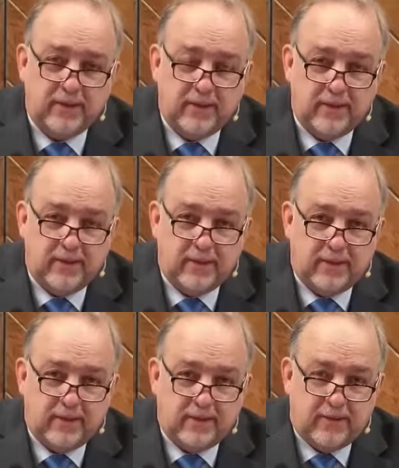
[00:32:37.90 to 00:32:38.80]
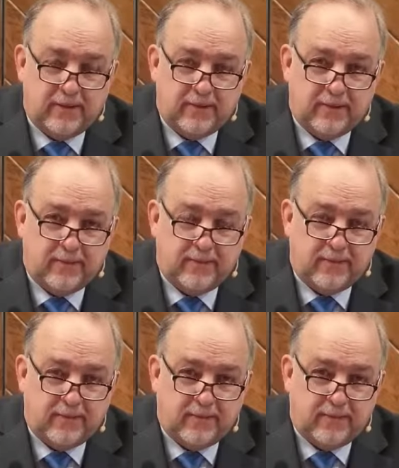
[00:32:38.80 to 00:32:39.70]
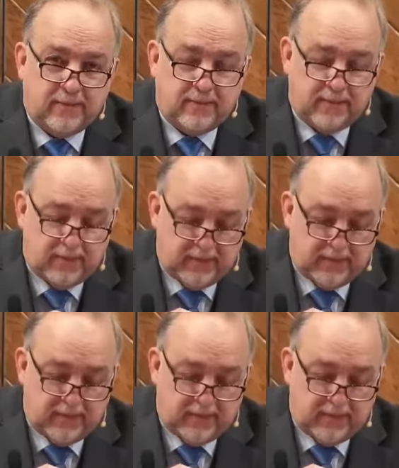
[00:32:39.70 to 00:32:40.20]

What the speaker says: [no speech]